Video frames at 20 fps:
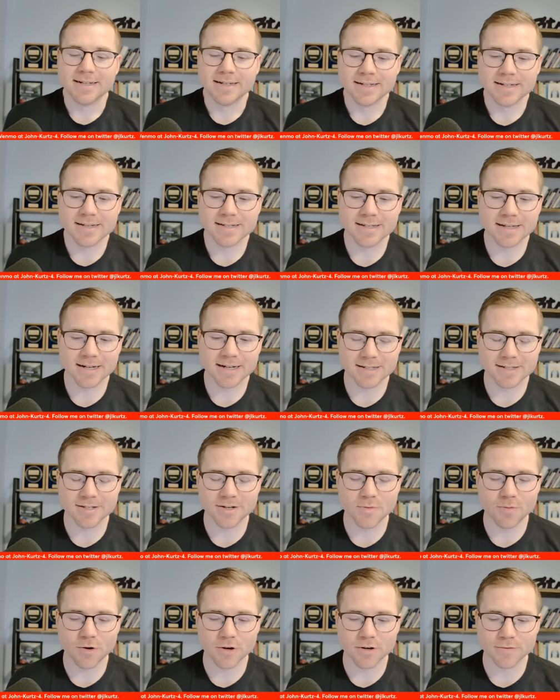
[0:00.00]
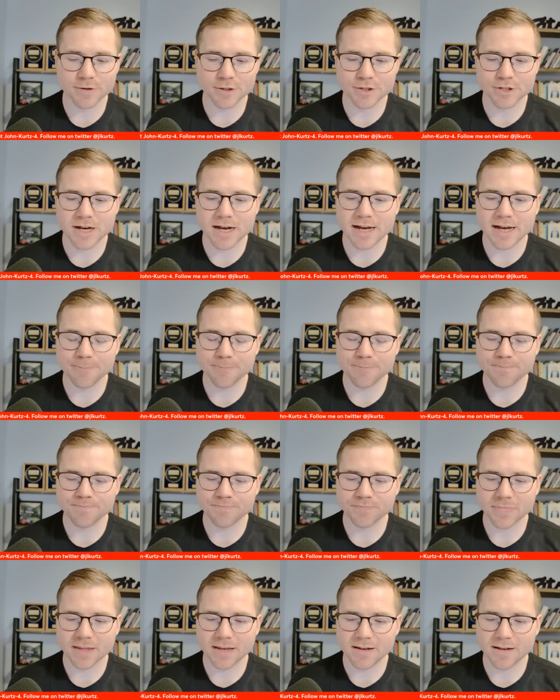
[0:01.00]
He is getting somewhat of a shot
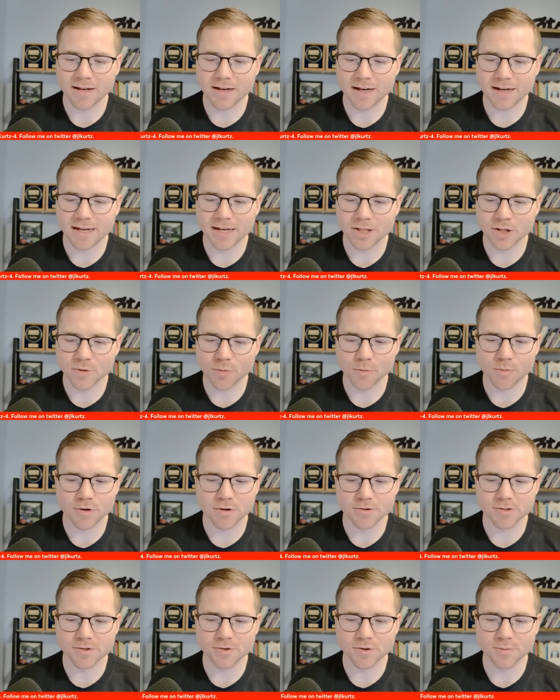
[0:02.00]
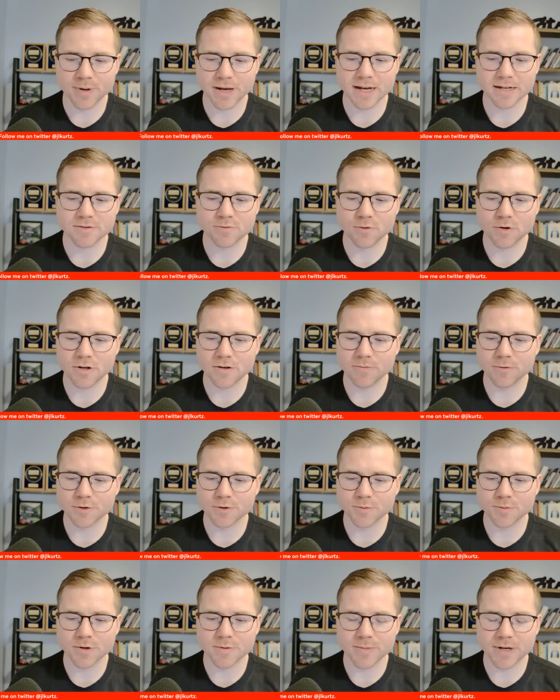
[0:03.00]
in the proposal. The Pac-12,
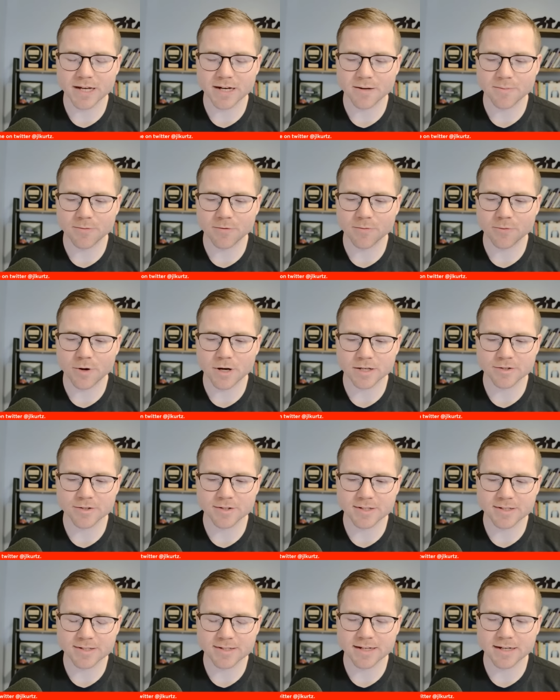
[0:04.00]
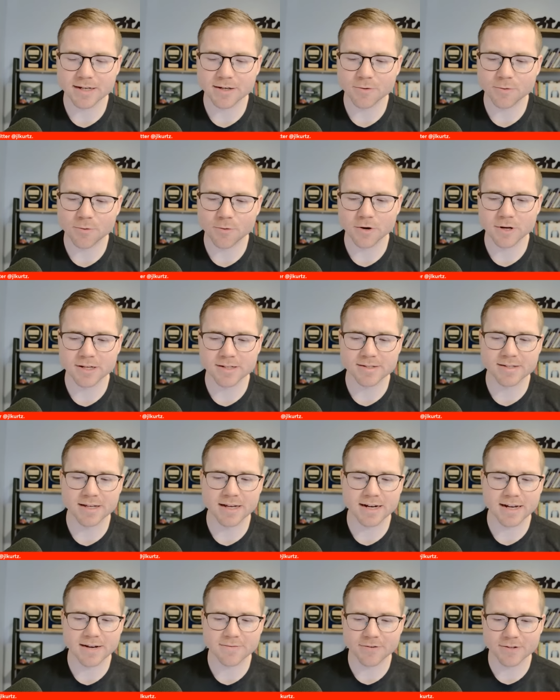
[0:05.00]
which will be made up of Washington State and Oregon
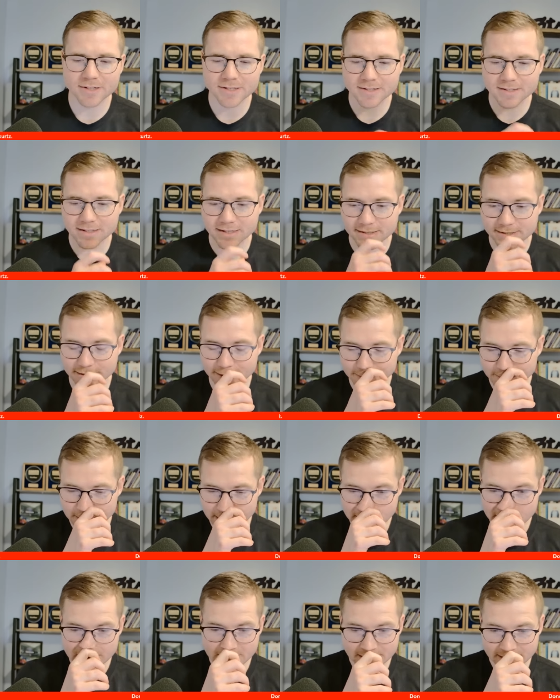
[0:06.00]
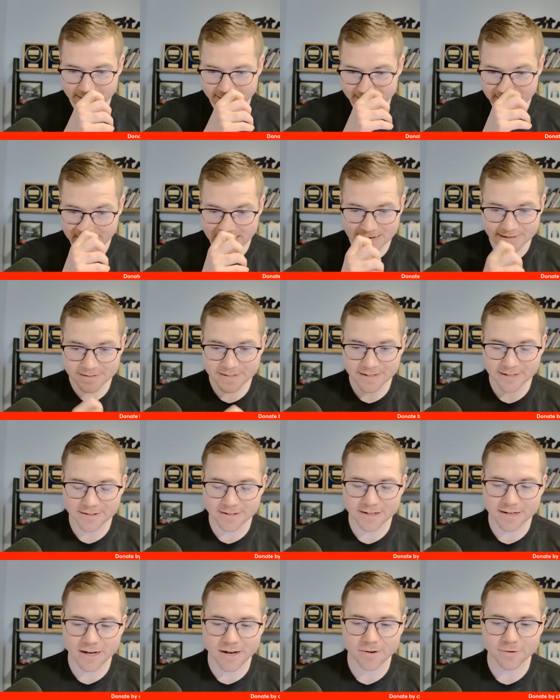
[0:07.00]
State after this season, is asking
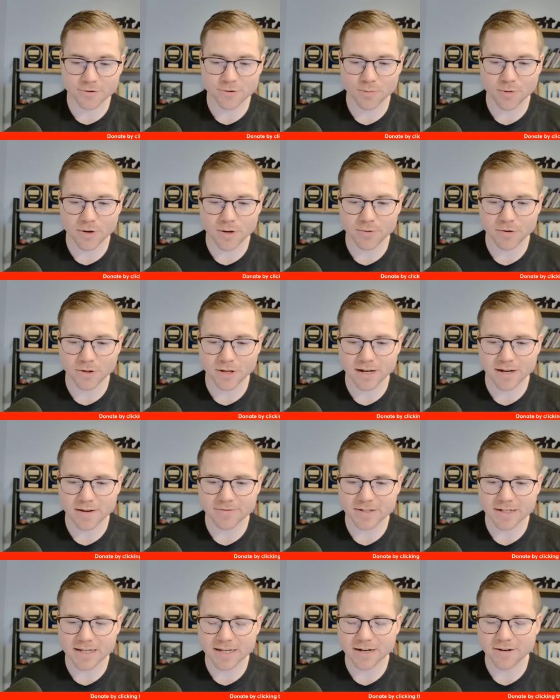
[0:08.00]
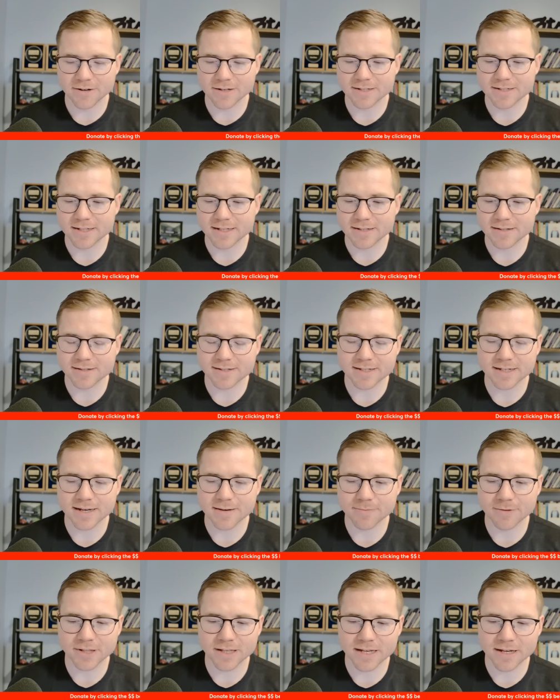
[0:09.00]
the College Football Playoff to guarantee the
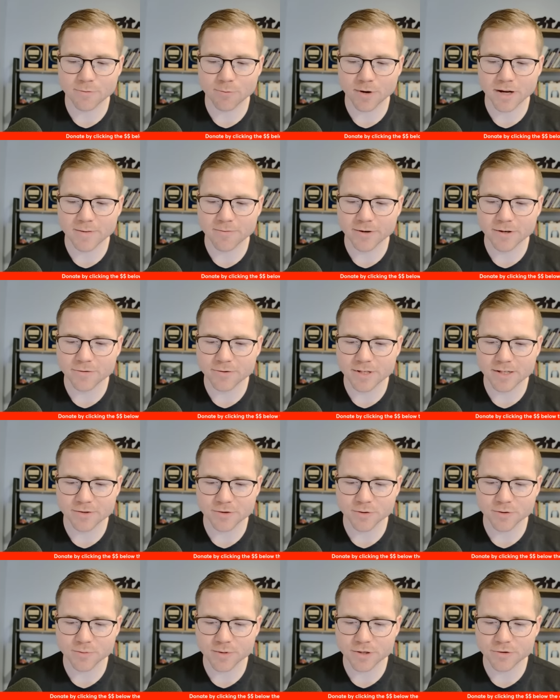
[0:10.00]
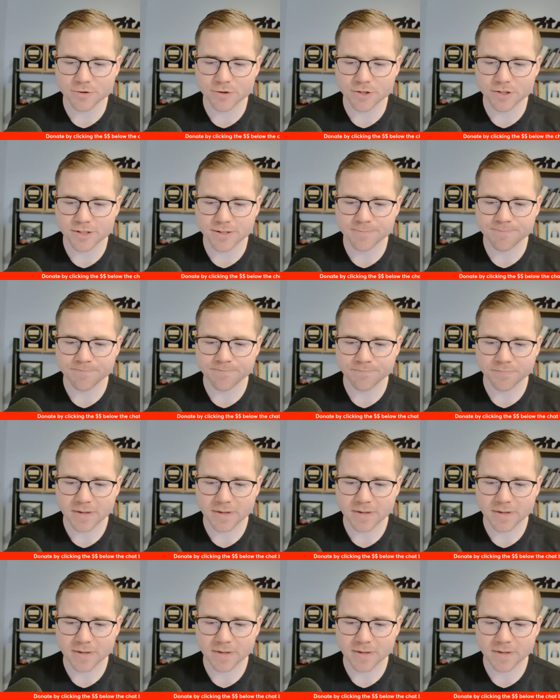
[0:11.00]
same league revenue distribution